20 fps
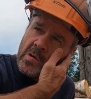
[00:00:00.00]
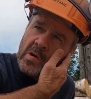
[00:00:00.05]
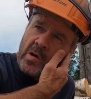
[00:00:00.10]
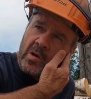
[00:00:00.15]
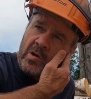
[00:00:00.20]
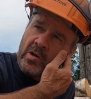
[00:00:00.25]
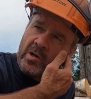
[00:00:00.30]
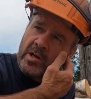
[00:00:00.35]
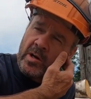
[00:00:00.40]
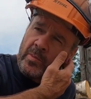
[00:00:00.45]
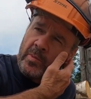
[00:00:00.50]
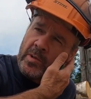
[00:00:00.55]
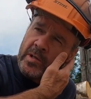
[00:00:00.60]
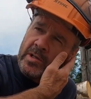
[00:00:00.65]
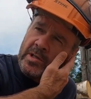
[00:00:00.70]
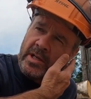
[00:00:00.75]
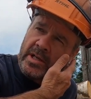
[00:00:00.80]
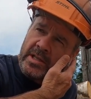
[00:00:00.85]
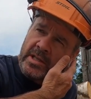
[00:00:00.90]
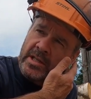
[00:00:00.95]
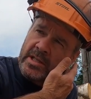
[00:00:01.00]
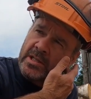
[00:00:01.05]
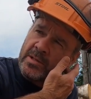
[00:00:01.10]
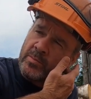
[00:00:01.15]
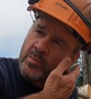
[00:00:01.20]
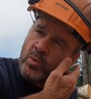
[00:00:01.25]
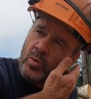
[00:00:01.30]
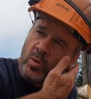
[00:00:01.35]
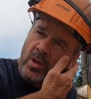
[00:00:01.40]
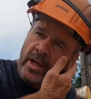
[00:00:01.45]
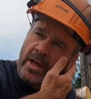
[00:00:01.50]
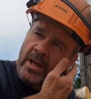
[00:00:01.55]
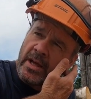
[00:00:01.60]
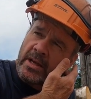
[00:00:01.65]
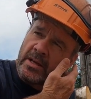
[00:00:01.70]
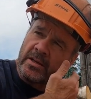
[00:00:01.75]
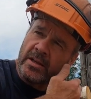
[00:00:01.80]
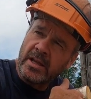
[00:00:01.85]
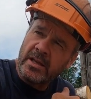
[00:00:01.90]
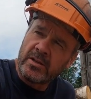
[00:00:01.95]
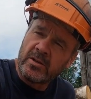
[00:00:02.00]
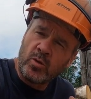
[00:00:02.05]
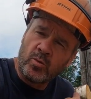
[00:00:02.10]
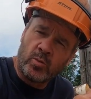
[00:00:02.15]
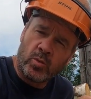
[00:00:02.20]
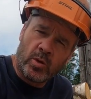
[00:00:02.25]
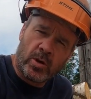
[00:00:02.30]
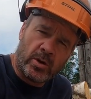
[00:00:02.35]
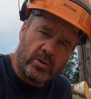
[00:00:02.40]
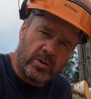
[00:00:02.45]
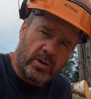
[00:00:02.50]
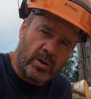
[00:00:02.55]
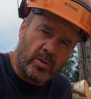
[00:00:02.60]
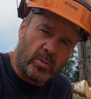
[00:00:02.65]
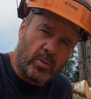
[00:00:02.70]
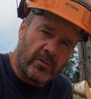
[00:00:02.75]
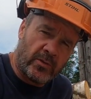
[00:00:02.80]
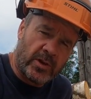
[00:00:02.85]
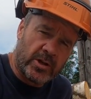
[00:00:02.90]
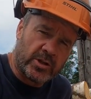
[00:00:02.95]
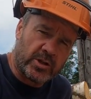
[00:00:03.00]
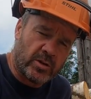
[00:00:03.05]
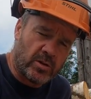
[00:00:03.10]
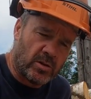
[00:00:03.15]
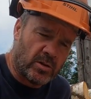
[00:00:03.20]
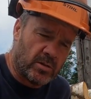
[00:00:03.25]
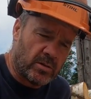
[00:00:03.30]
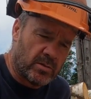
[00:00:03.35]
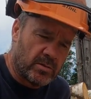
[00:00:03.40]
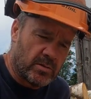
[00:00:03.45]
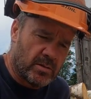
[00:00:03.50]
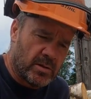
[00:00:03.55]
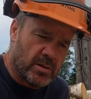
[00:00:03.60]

other companies like this in Pooland that do put out their professional